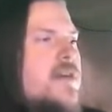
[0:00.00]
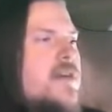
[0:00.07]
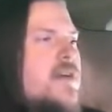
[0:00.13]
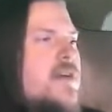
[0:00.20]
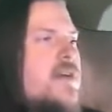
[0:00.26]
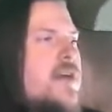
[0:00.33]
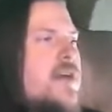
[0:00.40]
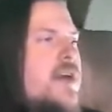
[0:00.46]

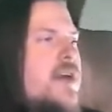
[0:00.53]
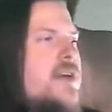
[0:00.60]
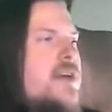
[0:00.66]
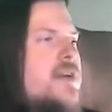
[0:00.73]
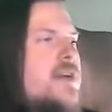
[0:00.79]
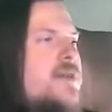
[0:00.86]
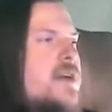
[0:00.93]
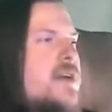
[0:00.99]
Okay,
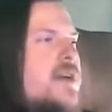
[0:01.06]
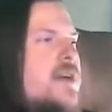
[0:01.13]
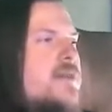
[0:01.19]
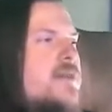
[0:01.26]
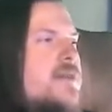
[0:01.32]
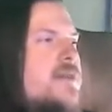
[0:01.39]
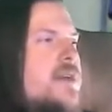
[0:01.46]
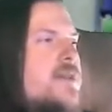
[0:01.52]
here we
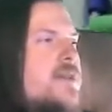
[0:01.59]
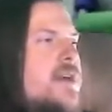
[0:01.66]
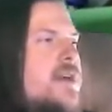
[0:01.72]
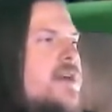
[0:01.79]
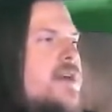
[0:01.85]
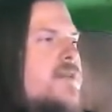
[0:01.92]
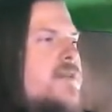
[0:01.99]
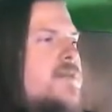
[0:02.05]
go, here we
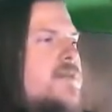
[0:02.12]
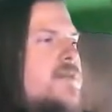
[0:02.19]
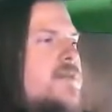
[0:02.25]
go.